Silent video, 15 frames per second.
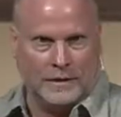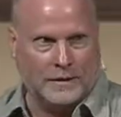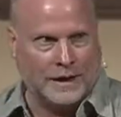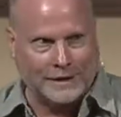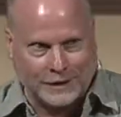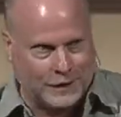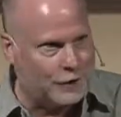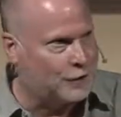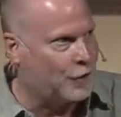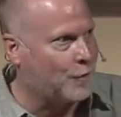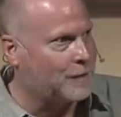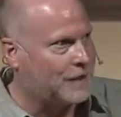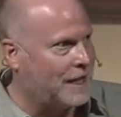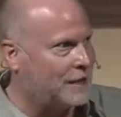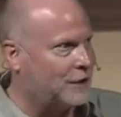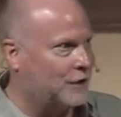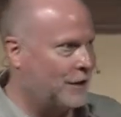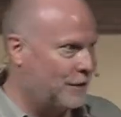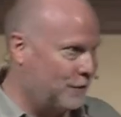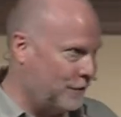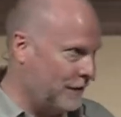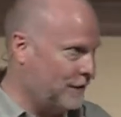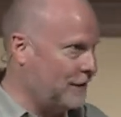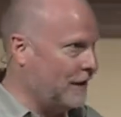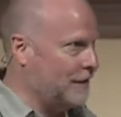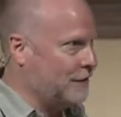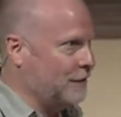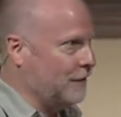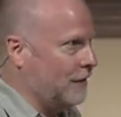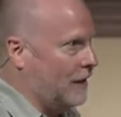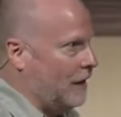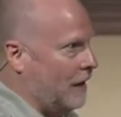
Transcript: That's an interpretation, not a translation.